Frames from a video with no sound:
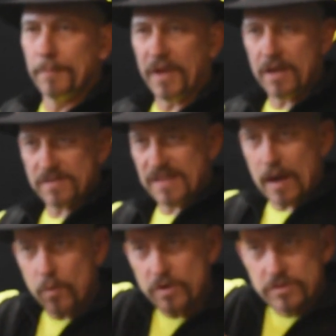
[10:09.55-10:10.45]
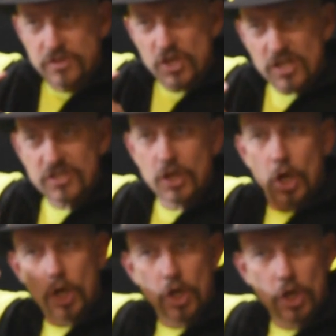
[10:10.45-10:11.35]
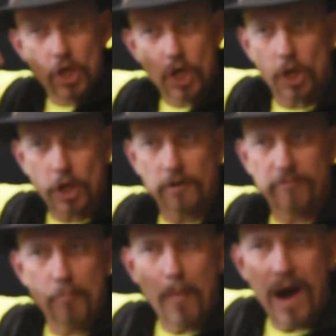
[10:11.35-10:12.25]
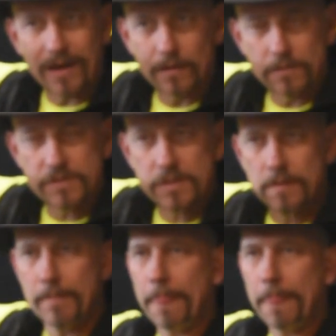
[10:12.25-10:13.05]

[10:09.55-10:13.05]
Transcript: because they were just curve models.